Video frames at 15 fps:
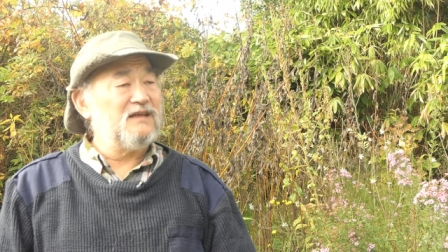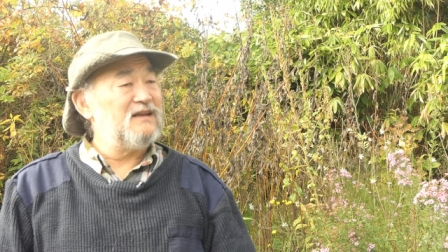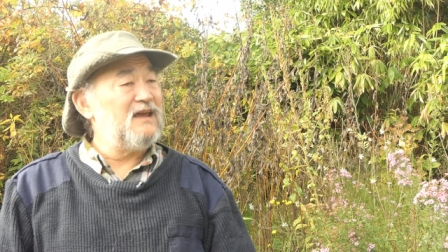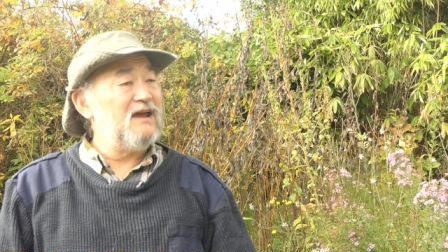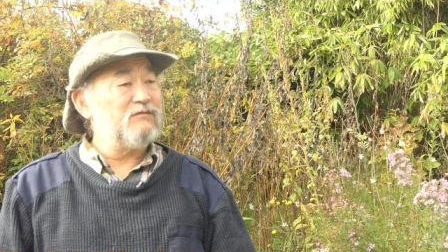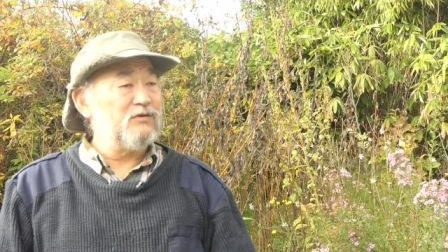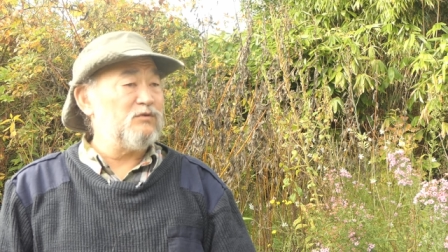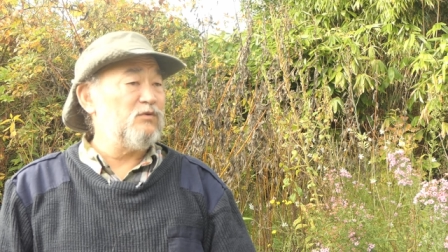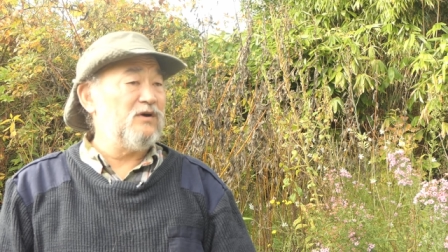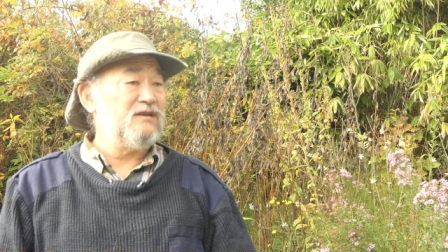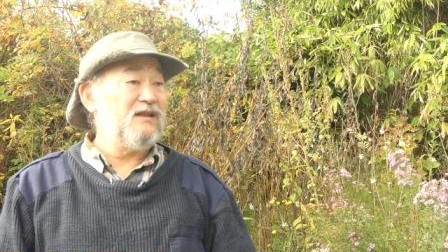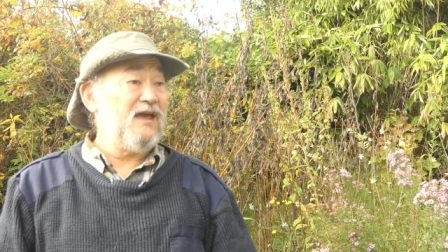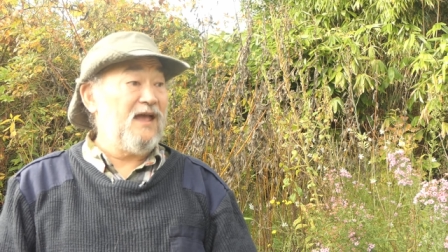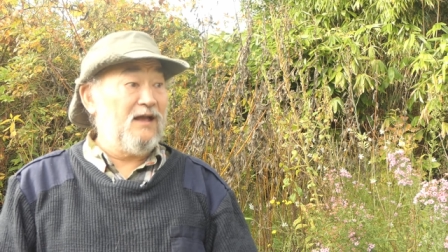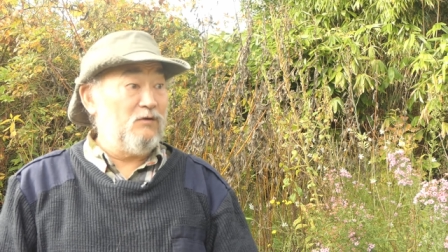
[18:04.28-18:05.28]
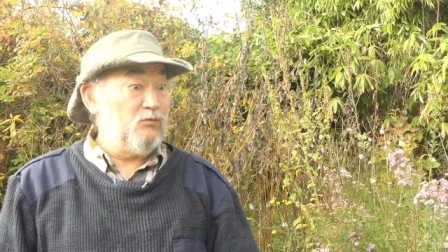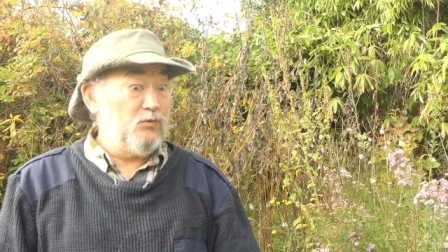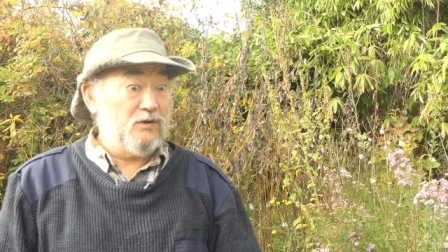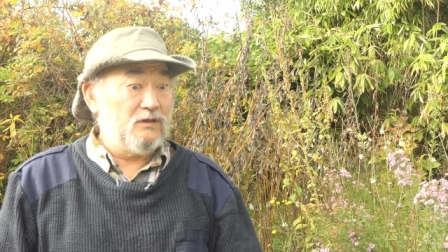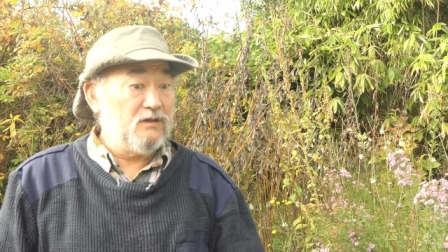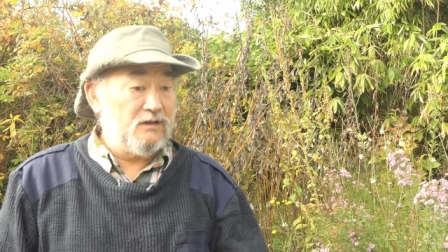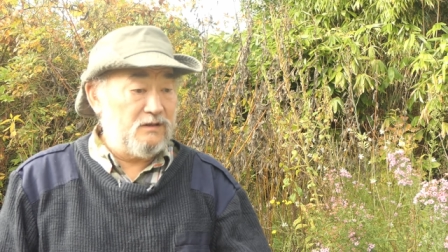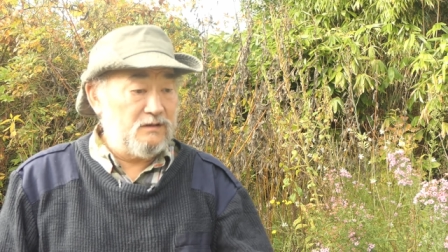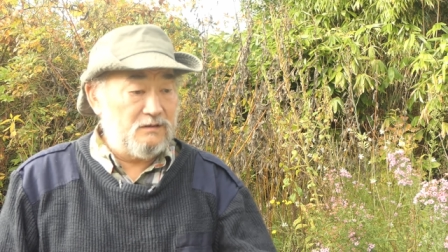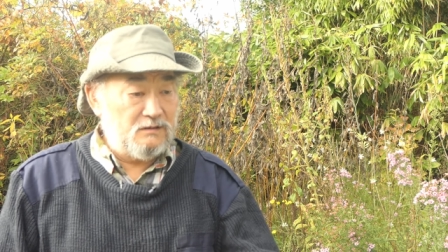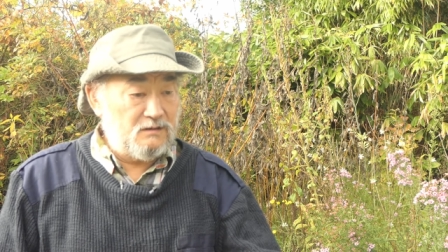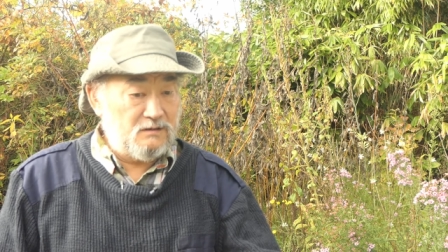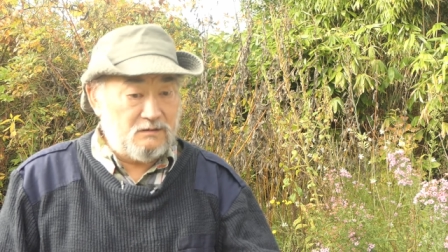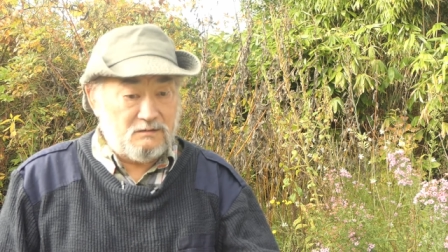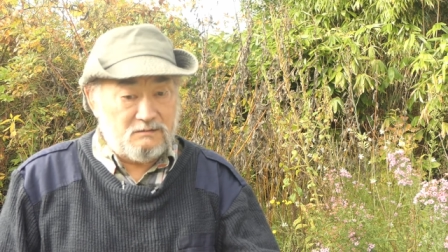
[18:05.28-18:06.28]
that everyone will
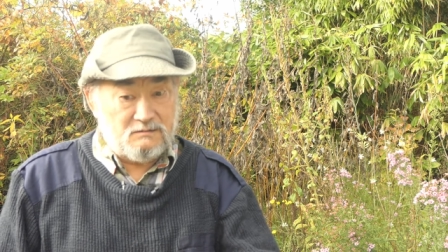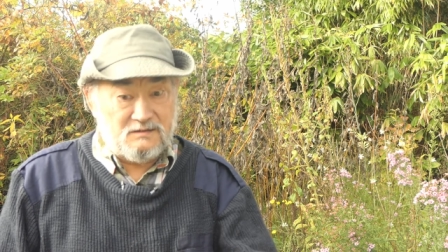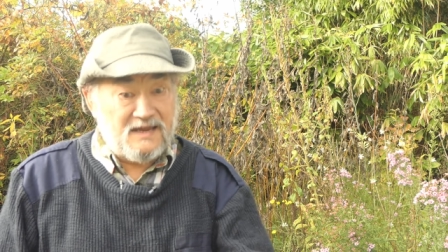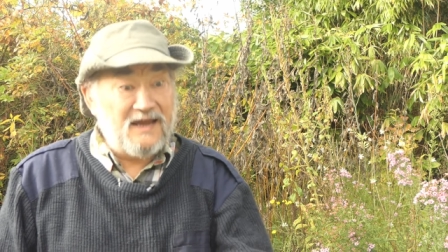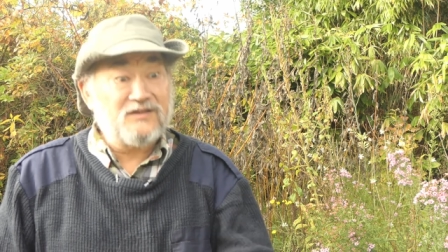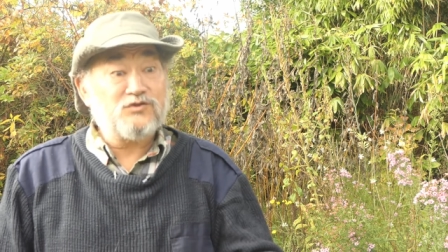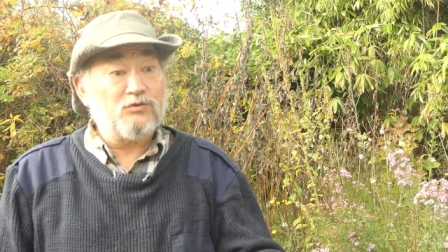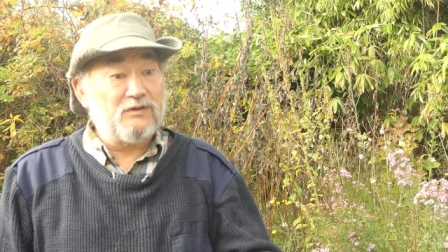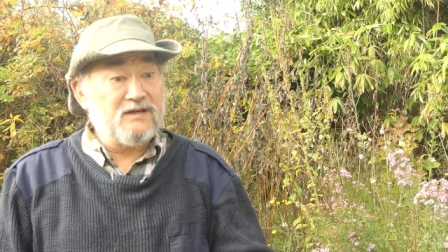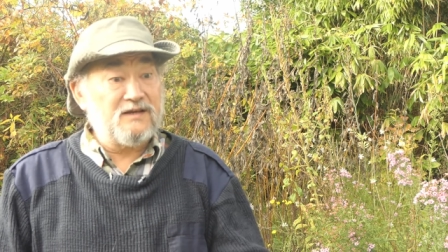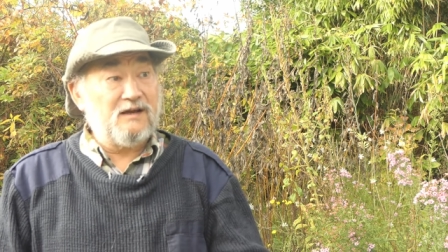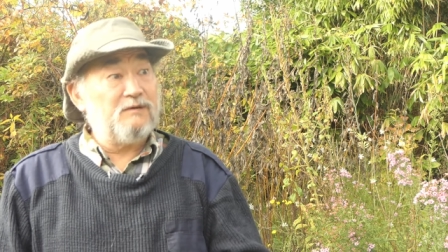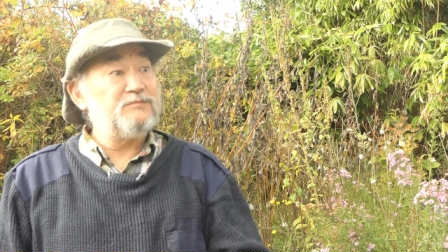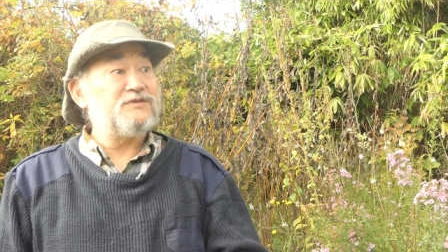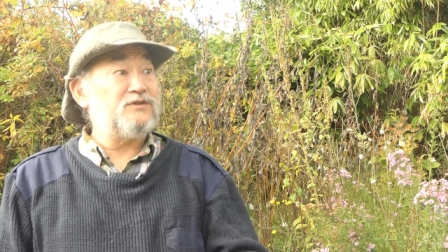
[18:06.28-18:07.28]
naturally come